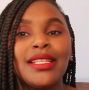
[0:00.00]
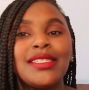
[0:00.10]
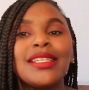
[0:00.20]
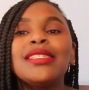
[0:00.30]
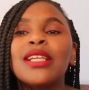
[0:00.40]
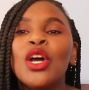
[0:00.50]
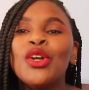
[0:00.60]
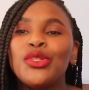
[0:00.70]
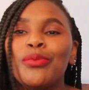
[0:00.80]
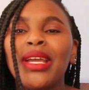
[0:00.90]
just
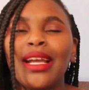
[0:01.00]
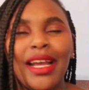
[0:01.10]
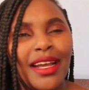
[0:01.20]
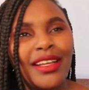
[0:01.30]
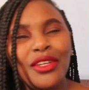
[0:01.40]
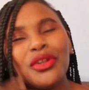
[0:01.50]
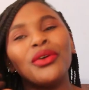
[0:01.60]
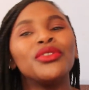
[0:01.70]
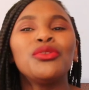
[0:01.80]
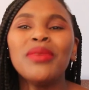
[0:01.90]
to make
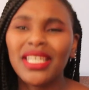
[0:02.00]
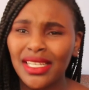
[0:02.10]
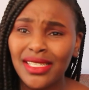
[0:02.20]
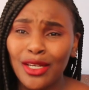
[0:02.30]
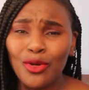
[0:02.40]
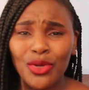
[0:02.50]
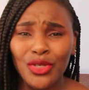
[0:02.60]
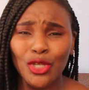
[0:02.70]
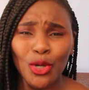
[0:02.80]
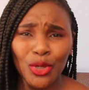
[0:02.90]
it look
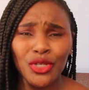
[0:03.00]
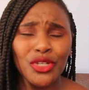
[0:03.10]
so good.